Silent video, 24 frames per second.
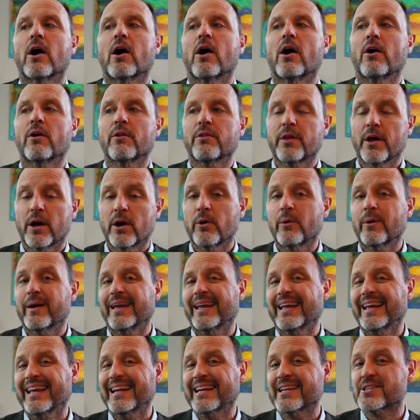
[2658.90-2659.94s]
although
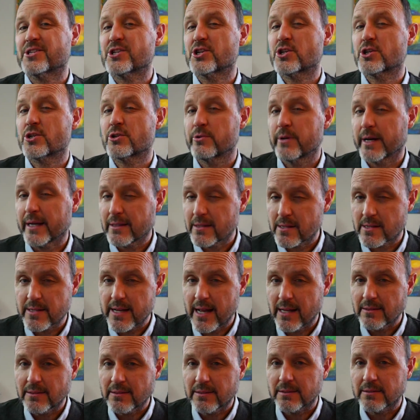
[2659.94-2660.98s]
in a strict
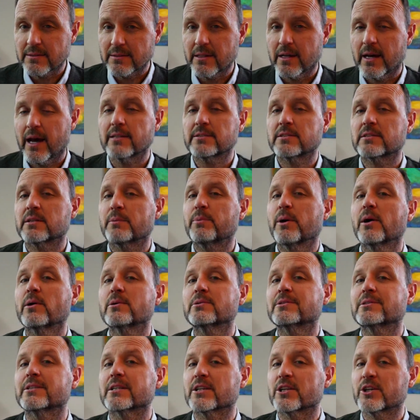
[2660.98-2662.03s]
sense, I
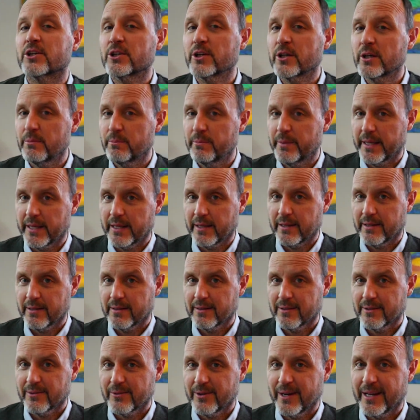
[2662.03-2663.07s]
suppose it could be,
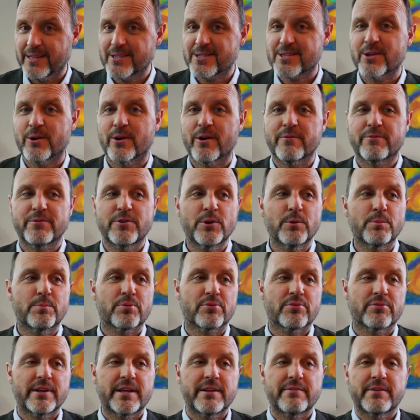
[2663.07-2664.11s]
right? So if you
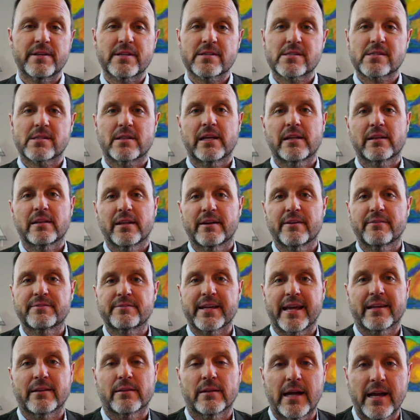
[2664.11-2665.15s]
previously lived
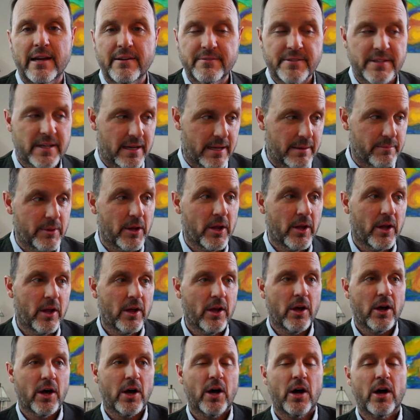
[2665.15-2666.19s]
a lifetime
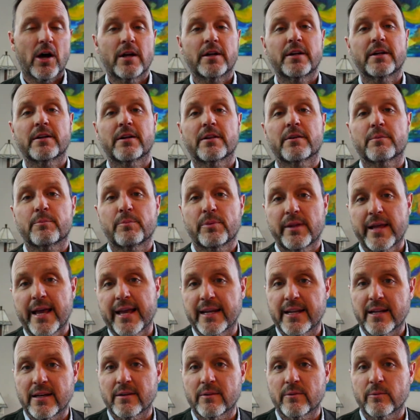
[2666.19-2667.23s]
on another
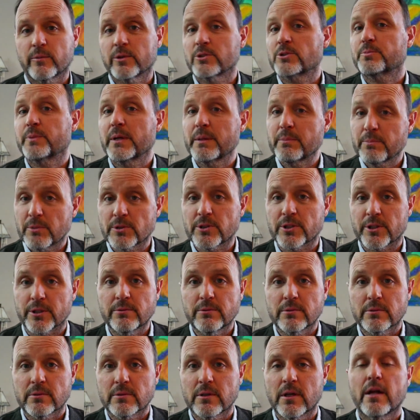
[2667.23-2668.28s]
planet, which people
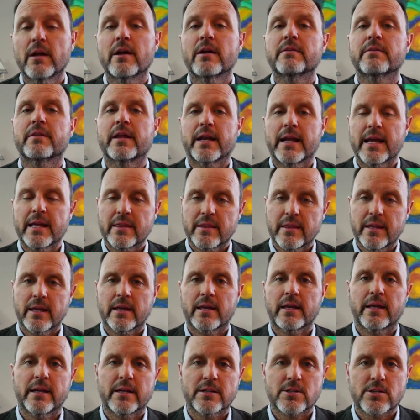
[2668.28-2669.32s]
do, then I
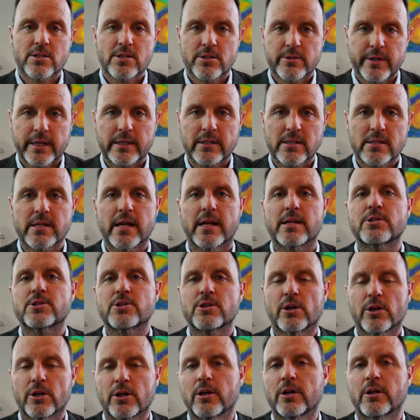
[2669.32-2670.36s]
think in a strict sense,
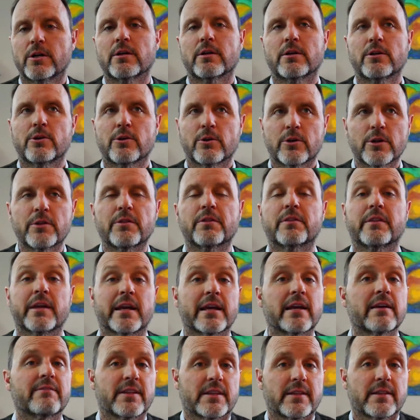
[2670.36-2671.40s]
you could
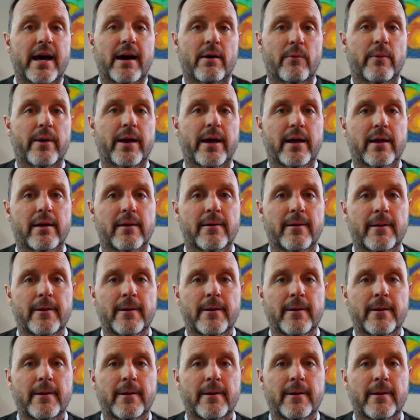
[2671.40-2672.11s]
think of it that way.